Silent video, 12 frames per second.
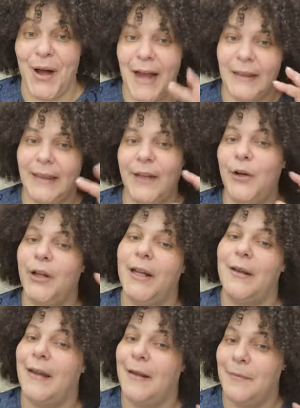I literally
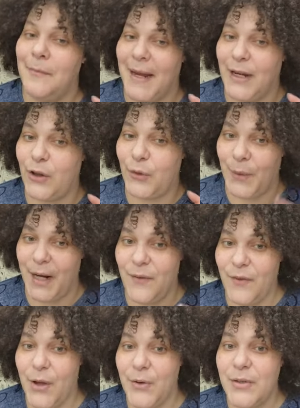like, made three of
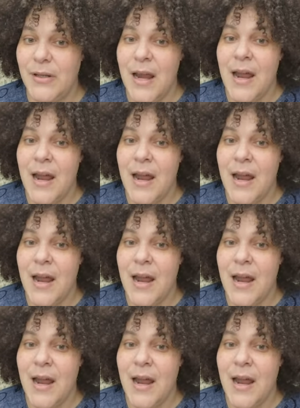those